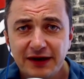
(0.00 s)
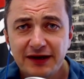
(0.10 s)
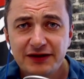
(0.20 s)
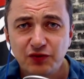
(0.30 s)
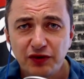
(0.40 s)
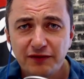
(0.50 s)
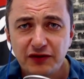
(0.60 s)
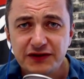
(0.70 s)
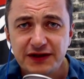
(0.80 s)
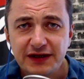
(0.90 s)
I mean, it is one of
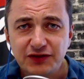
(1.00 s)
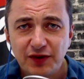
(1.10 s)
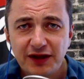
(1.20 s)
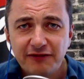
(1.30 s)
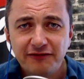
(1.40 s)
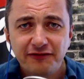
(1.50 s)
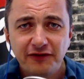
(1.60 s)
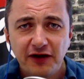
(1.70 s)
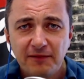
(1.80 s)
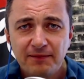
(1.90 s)
those things where they've,
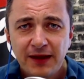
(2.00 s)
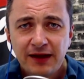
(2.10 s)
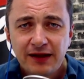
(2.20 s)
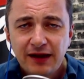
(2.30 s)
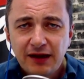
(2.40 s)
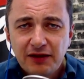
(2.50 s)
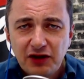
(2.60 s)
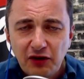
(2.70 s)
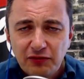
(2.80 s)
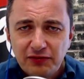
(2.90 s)
um,
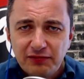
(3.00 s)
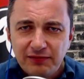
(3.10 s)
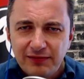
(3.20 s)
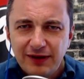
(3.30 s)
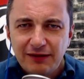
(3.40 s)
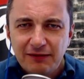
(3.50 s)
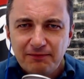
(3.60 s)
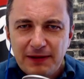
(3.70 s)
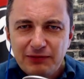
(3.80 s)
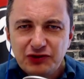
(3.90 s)
you know,
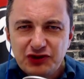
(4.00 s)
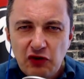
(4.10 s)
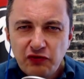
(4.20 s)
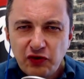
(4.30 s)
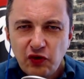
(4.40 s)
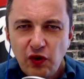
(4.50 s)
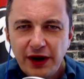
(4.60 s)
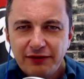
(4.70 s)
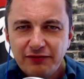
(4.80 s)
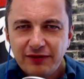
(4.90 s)
people don't
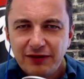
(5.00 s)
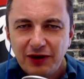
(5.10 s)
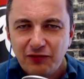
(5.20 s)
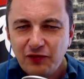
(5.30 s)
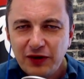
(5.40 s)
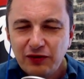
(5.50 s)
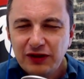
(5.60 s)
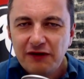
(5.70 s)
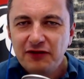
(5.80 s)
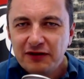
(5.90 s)
quite, you know, we all
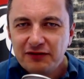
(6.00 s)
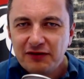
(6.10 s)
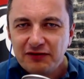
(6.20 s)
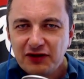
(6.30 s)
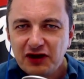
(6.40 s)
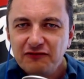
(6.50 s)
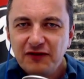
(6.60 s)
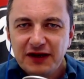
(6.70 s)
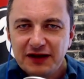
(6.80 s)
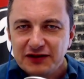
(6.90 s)
love the, the the
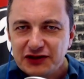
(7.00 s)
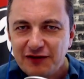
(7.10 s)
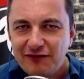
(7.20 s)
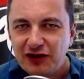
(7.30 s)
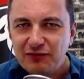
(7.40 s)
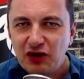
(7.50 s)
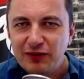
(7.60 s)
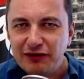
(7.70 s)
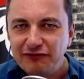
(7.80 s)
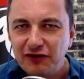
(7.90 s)
convenience of having a
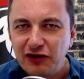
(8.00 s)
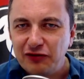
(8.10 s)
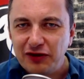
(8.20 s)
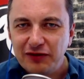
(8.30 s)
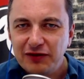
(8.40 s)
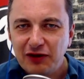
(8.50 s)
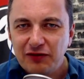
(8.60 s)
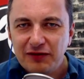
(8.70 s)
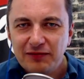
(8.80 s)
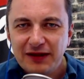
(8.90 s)
mobile phone, the you know
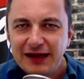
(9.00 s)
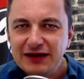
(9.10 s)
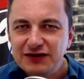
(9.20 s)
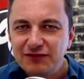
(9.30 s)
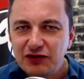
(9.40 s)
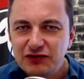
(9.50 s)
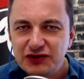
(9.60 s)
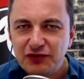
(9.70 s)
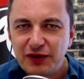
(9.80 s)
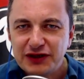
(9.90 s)
the the ease of
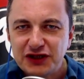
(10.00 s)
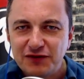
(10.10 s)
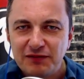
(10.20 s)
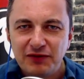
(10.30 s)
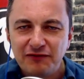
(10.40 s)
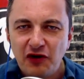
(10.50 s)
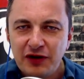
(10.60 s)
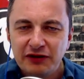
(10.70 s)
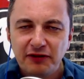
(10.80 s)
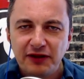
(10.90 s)
use and the rest of it, but very
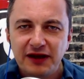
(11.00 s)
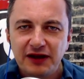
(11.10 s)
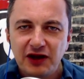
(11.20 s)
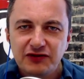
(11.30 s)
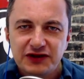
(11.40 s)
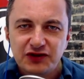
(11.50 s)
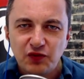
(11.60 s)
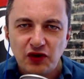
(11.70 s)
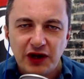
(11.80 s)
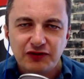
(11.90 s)
little thinking goes into
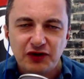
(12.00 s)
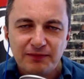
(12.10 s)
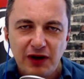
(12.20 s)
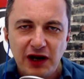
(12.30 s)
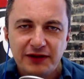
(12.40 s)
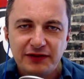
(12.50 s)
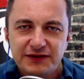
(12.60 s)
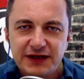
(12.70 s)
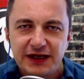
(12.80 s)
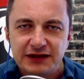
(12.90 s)
what goes on behind the
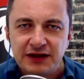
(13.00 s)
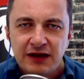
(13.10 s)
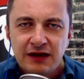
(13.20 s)
scenes.